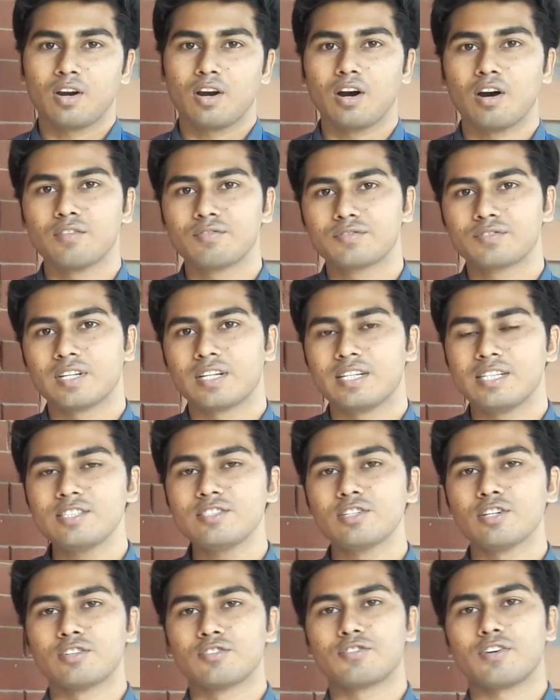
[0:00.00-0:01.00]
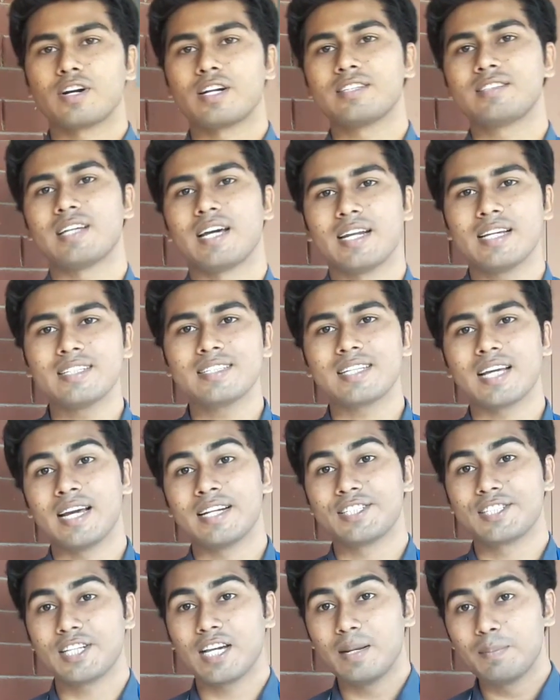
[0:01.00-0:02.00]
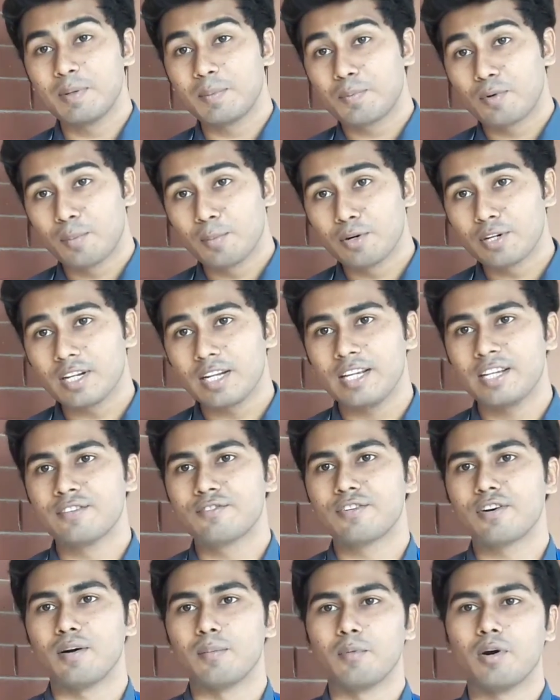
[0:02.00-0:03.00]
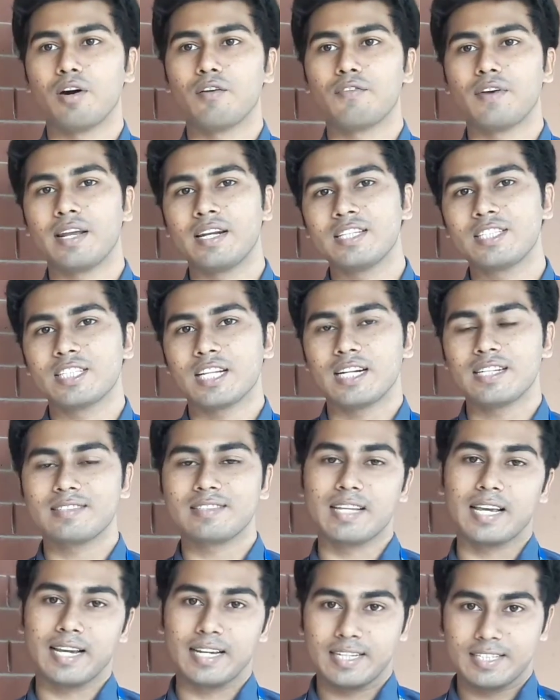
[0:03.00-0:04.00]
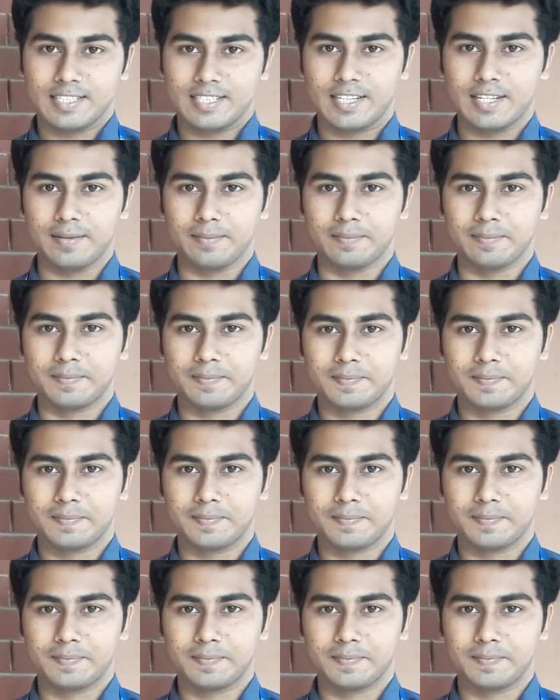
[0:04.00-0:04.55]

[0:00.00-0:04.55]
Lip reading: of the reason for his arrest and shall be promptly informed of any charge against him.